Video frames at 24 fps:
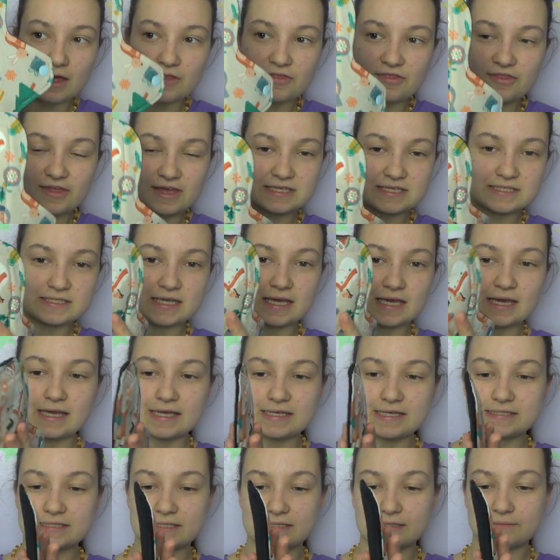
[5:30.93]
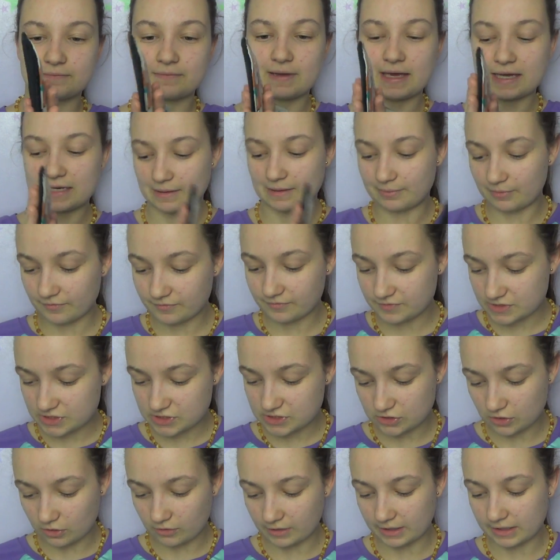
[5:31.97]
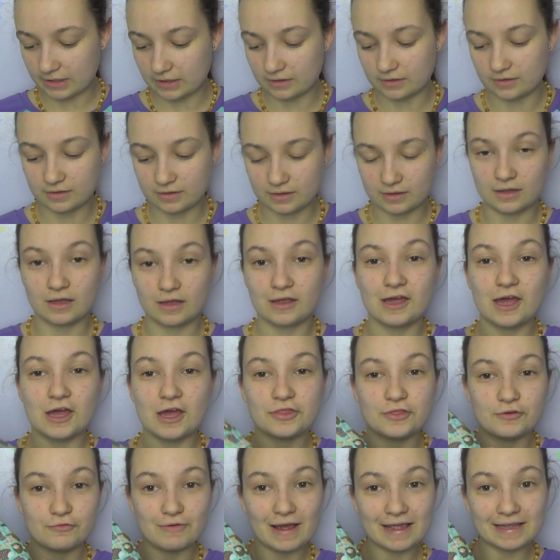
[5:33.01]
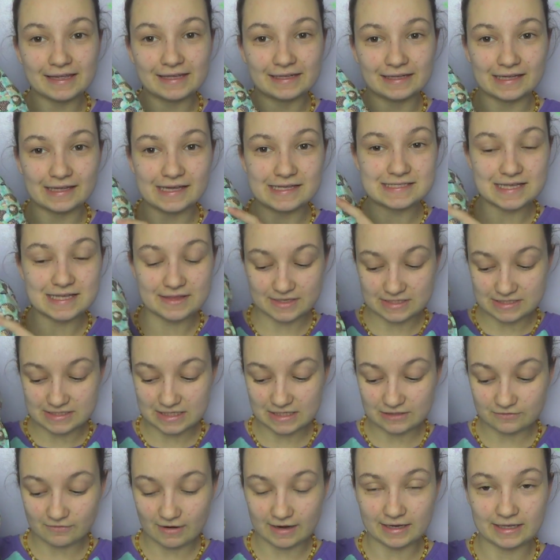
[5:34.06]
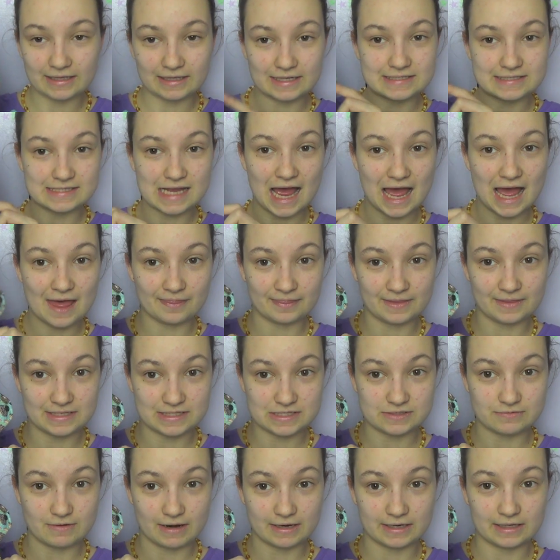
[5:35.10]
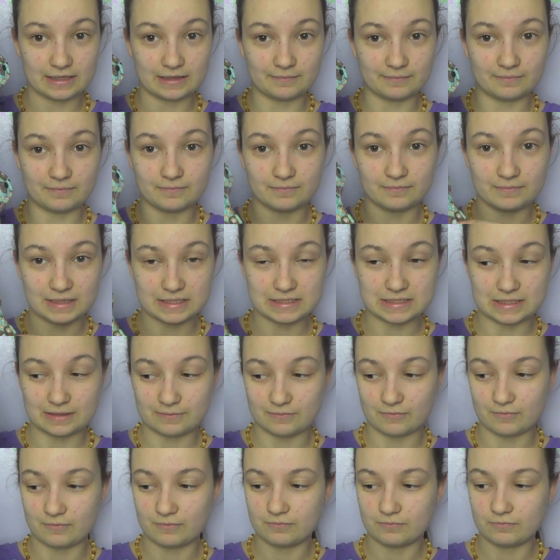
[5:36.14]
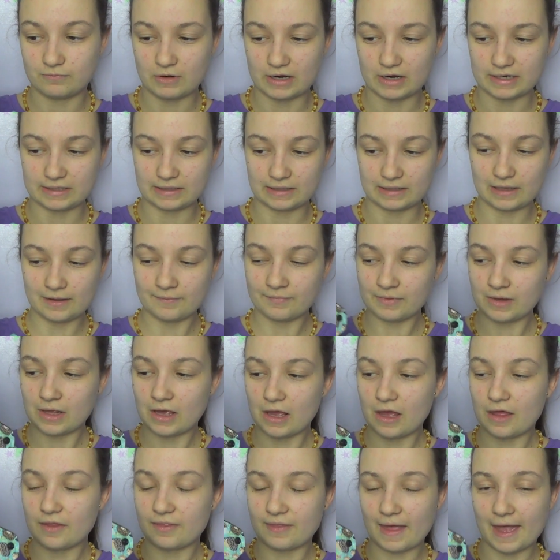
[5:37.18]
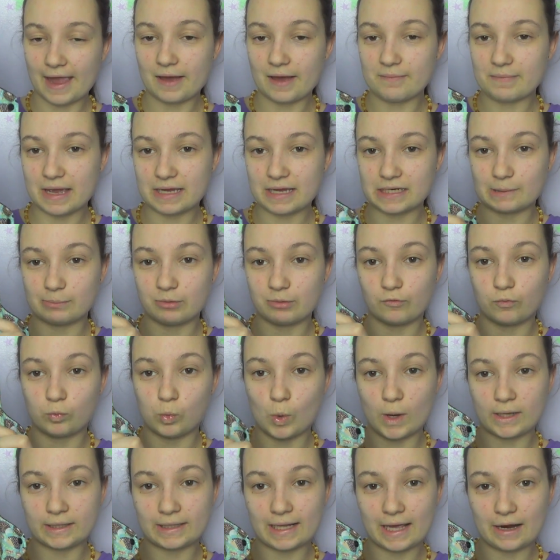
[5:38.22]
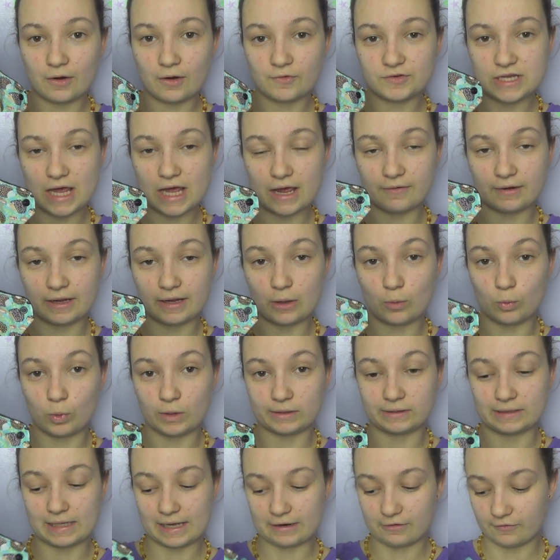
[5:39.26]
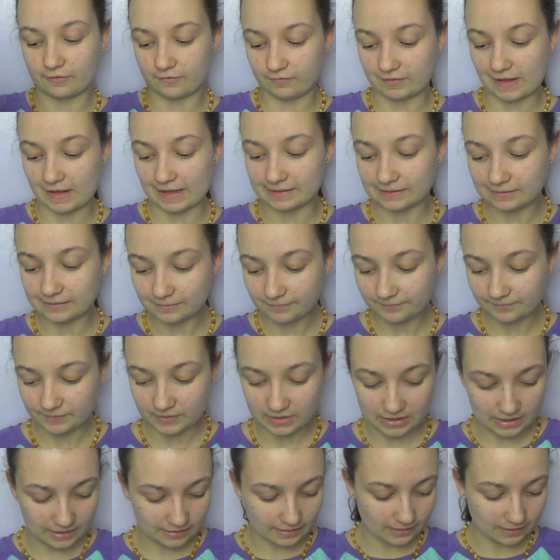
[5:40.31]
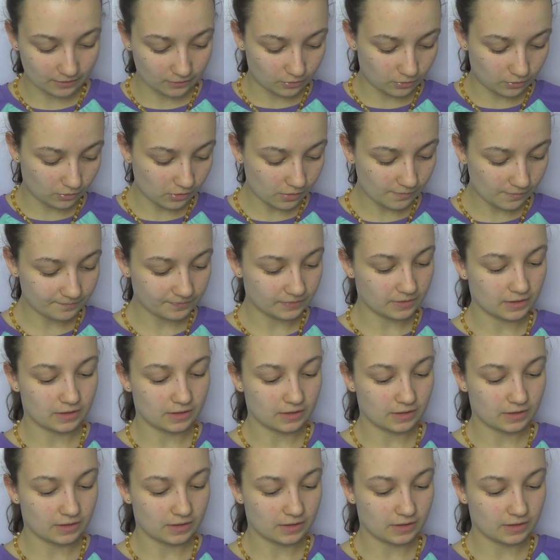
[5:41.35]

This is made up of, sorry, the regulars, the teen regulars, and this regular, medium regular, they are made up of one layer of terry, one layer of flannel in their core.